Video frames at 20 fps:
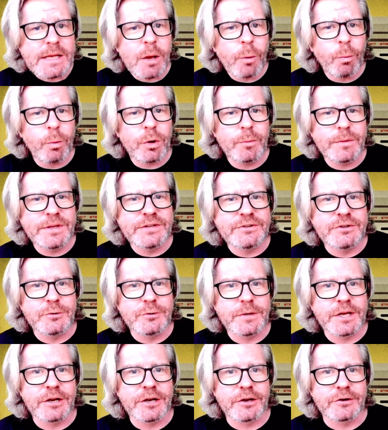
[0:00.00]
What do we do
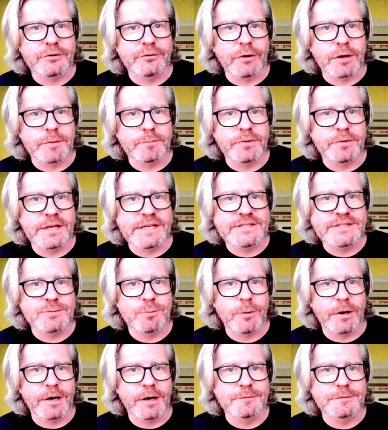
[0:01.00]
here at Drink Play
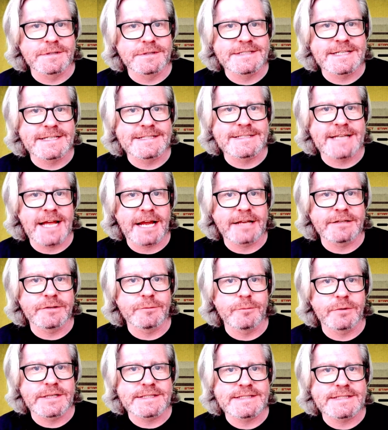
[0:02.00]
Swear? Well, it's exactly
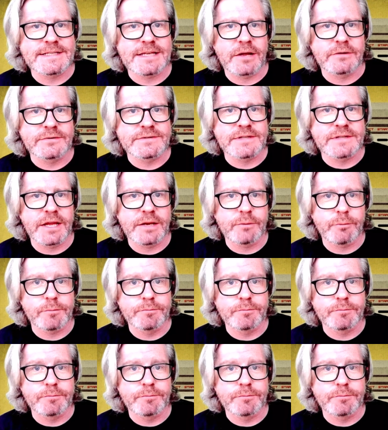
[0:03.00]
what it sounds like.